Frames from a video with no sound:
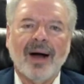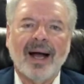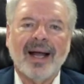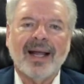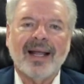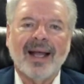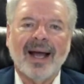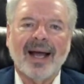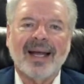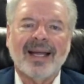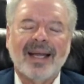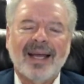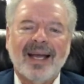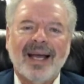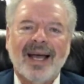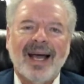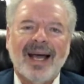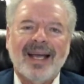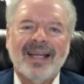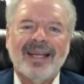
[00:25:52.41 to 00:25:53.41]

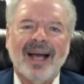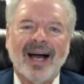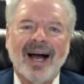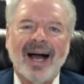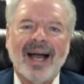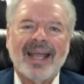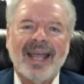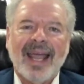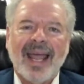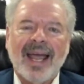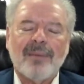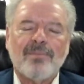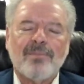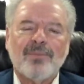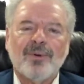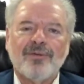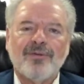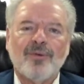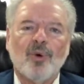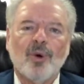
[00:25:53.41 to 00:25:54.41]
I can't
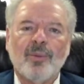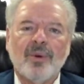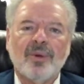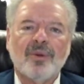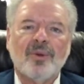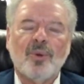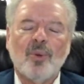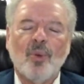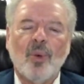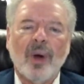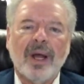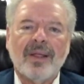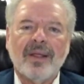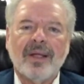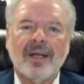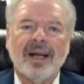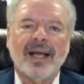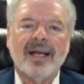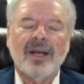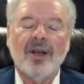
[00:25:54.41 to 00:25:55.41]
perform in the way
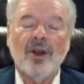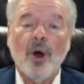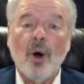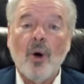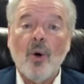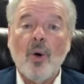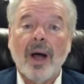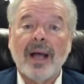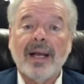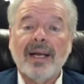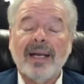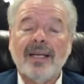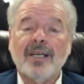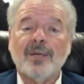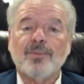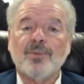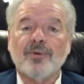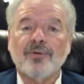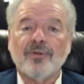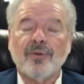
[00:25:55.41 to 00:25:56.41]
that I know I need to
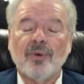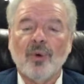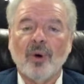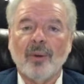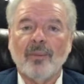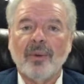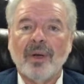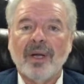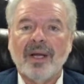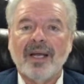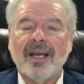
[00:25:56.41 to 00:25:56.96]
perform